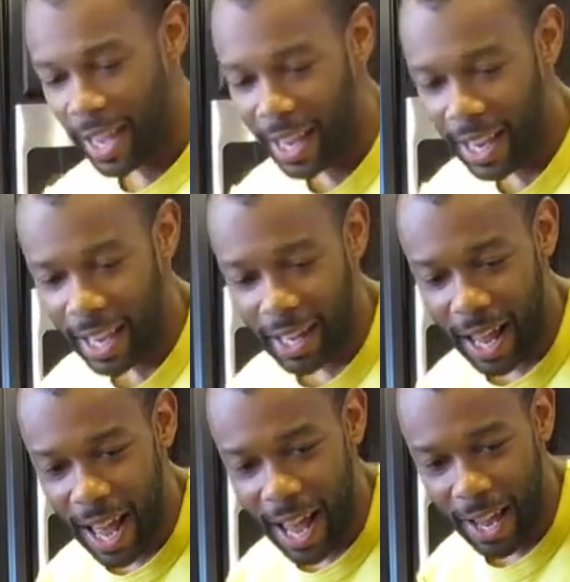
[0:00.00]
and
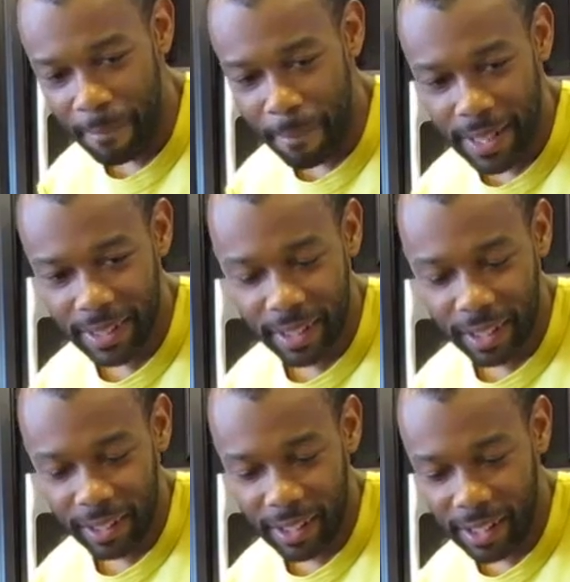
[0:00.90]
I
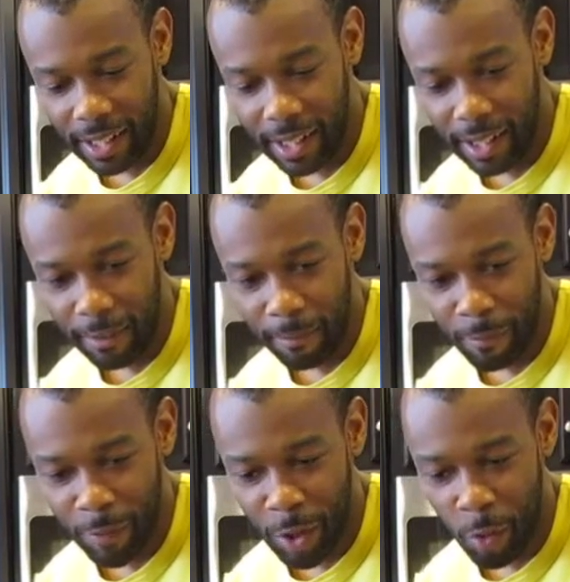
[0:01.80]
basically
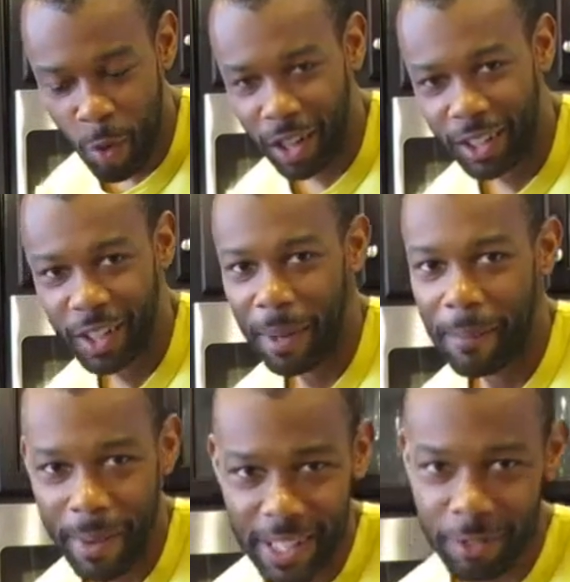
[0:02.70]
want to look
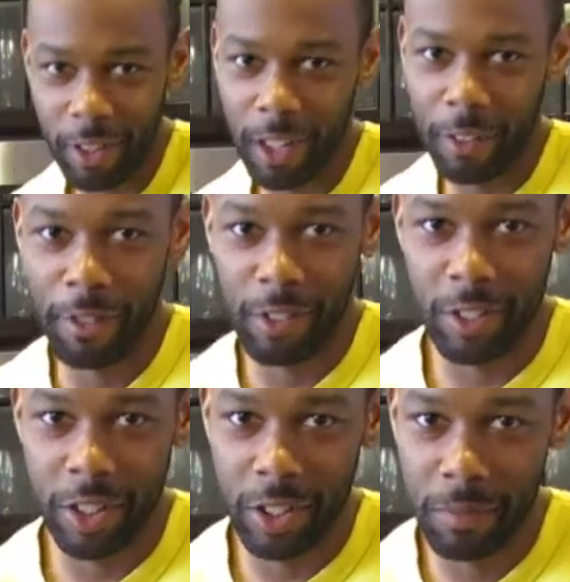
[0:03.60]
my best for our photo
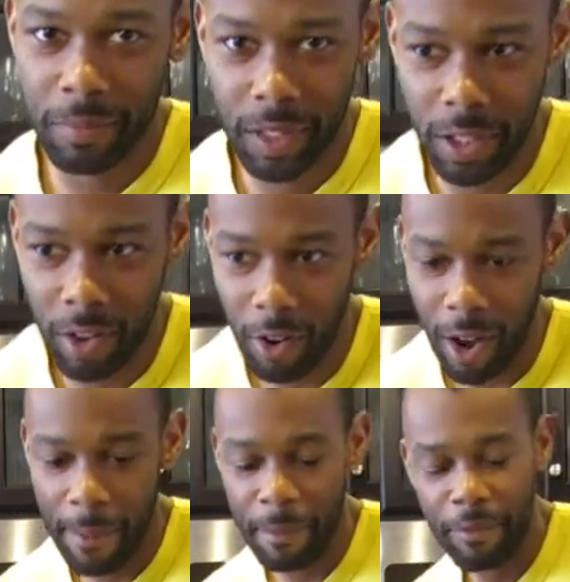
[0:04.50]
shoot. So
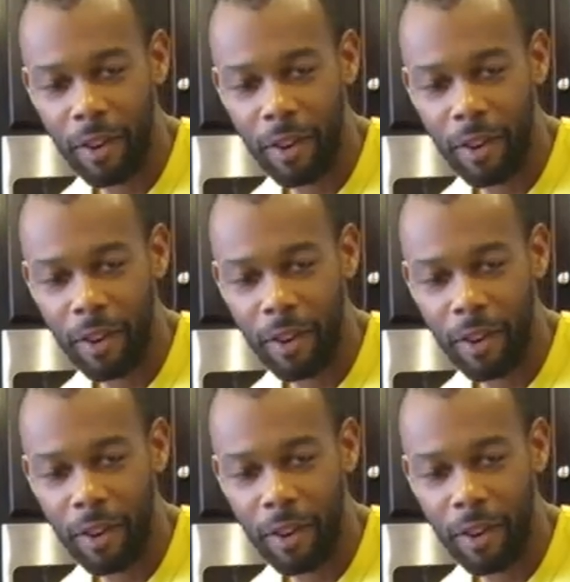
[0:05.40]
I've been